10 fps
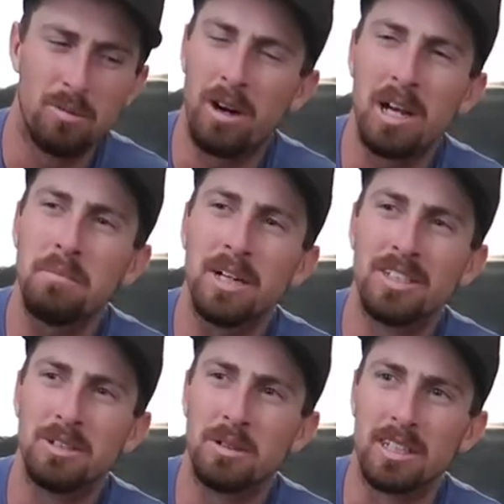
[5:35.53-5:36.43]
why am I
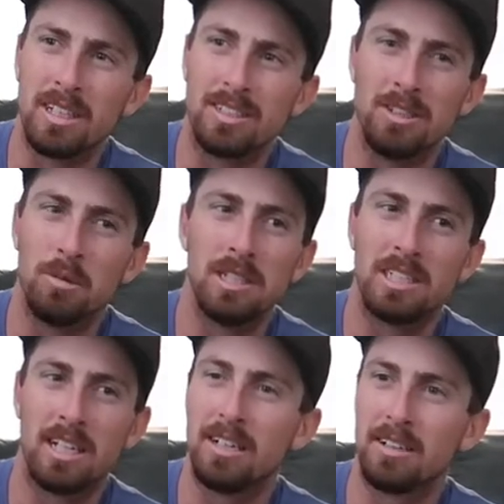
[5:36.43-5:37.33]
doing this? No
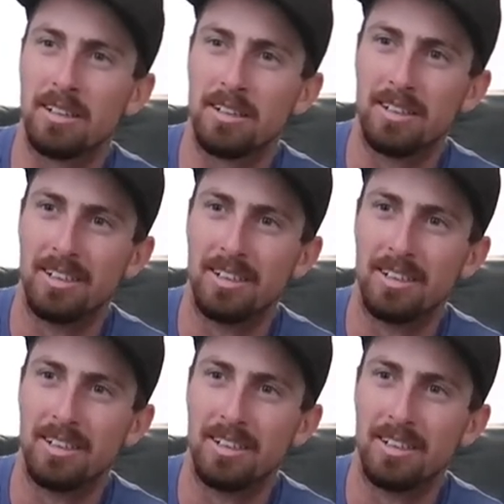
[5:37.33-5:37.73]
one's here.